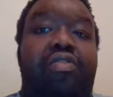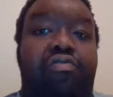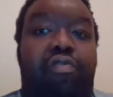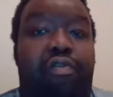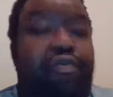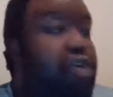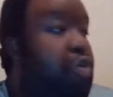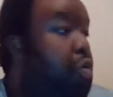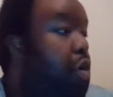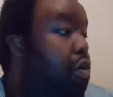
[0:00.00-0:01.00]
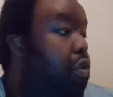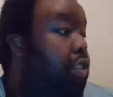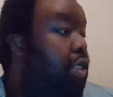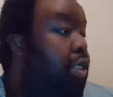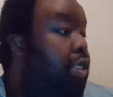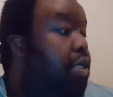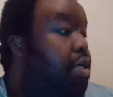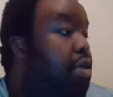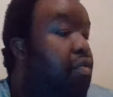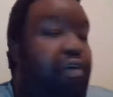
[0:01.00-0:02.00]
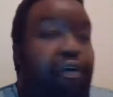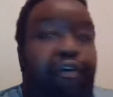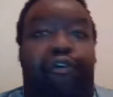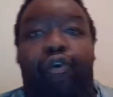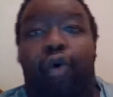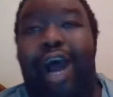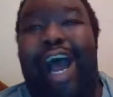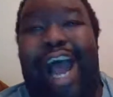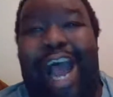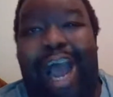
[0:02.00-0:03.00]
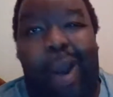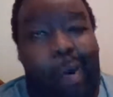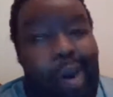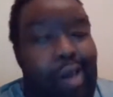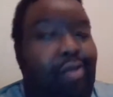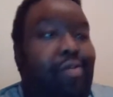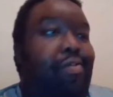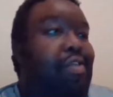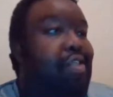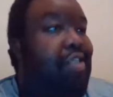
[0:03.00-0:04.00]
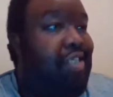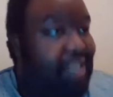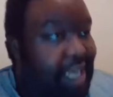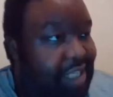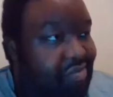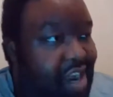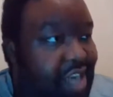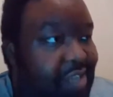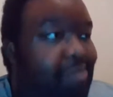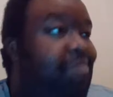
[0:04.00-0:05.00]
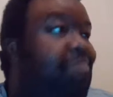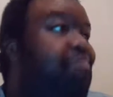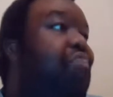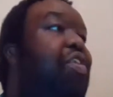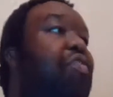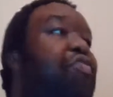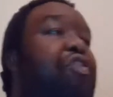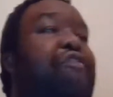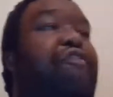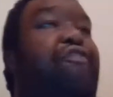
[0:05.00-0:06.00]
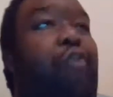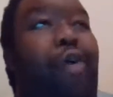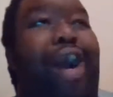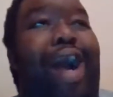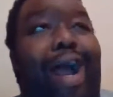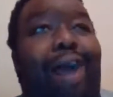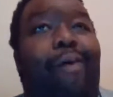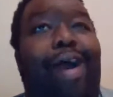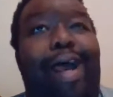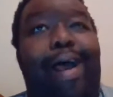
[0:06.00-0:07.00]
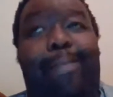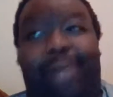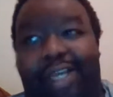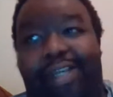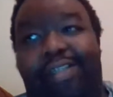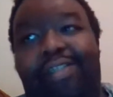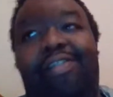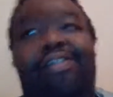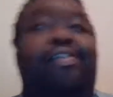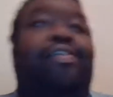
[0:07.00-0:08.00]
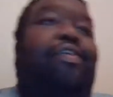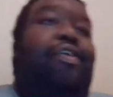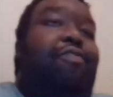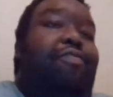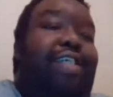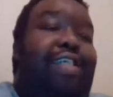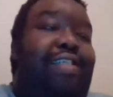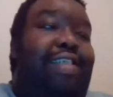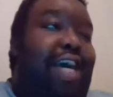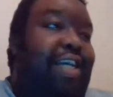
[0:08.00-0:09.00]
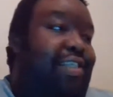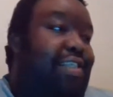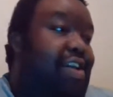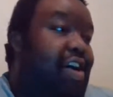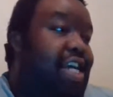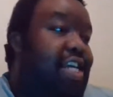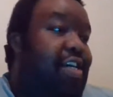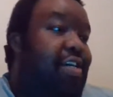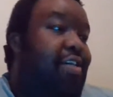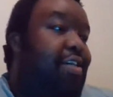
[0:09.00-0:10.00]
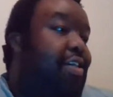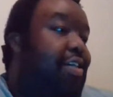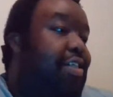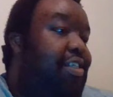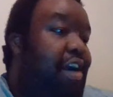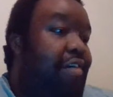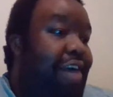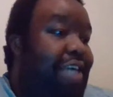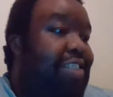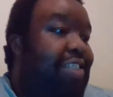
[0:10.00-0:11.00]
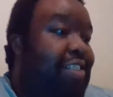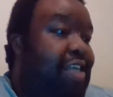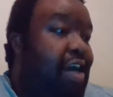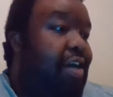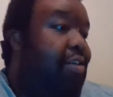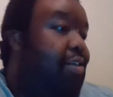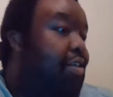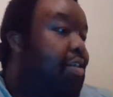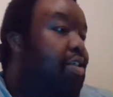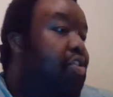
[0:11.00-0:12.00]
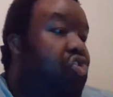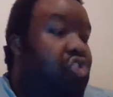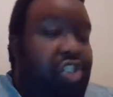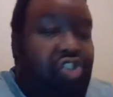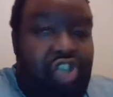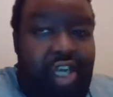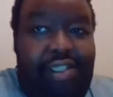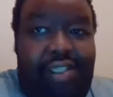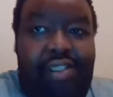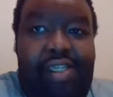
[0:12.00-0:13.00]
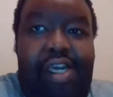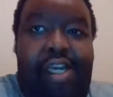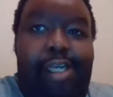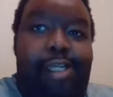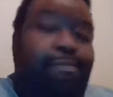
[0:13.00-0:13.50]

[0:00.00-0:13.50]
the review on the 4-hour. That's right. The 4-hour epic of the Zack Snyder director's cut, The Justice League.